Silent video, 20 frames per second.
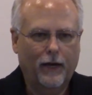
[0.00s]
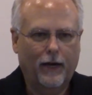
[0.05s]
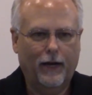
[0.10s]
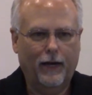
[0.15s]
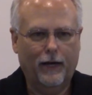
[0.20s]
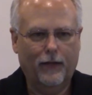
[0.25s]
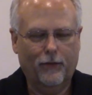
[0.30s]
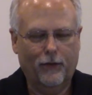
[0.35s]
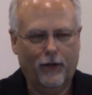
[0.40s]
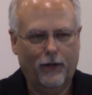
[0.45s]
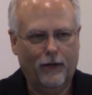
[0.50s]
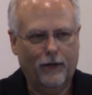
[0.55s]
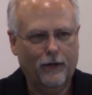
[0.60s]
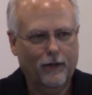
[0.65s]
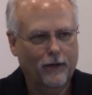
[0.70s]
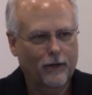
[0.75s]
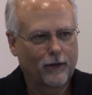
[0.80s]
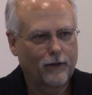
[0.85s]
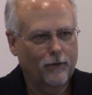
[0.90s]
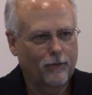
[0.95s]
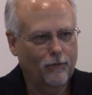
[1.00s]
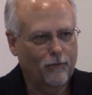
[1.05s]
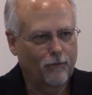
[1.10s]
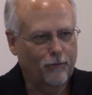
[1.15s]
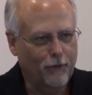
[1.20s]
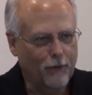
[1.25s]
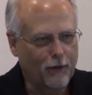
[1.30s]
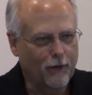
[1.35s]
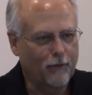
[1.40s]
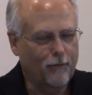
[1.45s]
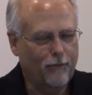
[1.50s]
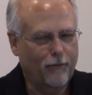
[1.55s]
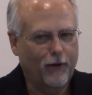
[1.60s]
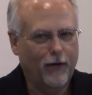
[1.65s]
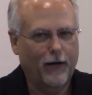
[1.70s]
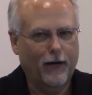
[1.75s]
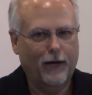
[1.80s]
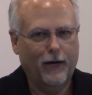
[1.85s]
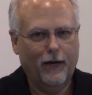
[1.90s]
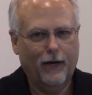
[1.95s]
and they
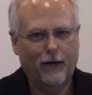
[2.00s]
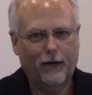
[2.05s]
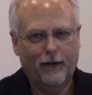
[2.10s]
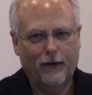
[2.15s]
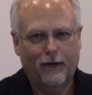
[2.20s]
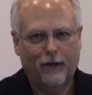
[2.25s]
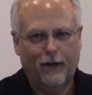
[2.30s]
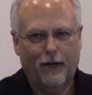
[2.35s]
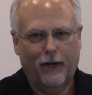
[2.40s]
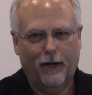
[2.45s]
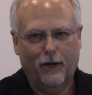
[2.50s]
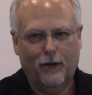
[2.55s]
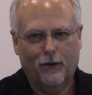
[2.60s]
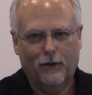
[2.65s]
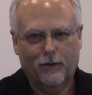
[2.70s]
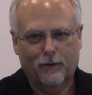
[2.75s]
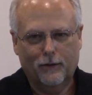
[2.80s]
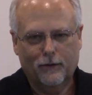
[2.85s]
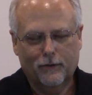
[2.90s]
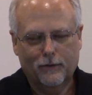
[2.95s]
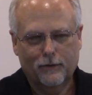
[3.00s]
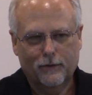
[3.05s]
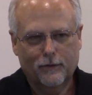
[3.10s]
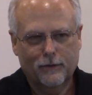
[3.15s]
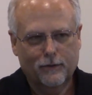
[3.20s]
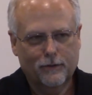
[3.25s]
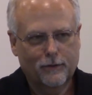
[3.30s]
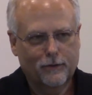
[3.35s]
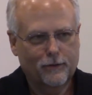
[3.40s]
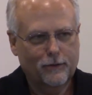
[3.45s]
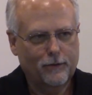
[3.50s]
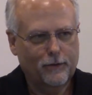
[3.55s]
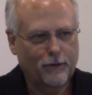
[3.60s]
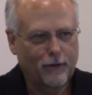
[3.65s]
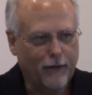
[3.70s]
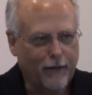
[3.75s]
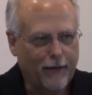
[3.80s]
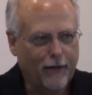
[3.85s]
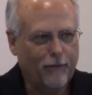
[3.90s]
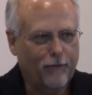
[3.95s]
vilify and
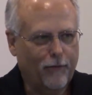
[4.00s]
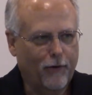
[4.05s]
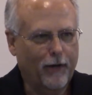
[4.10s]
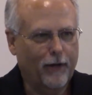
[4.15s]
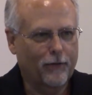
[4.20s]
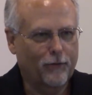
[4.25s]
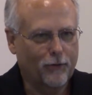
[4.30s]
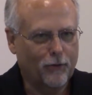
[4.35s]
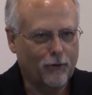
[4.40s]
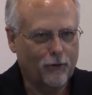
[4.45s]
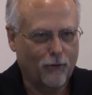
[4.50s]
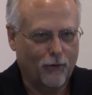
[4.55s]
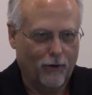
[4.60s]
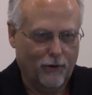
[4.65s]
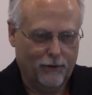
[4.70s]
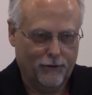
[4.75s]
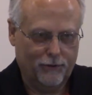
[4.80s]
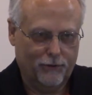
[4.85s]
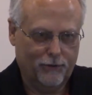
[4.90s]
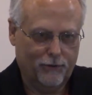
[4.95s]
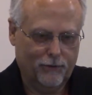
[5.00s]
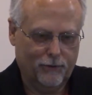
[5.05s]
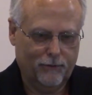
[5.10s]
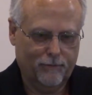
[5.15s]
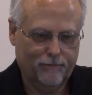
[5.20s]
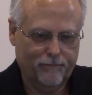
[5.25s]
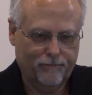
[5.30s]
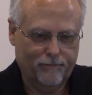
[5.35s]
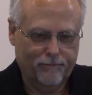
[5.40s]
laugh at the cross.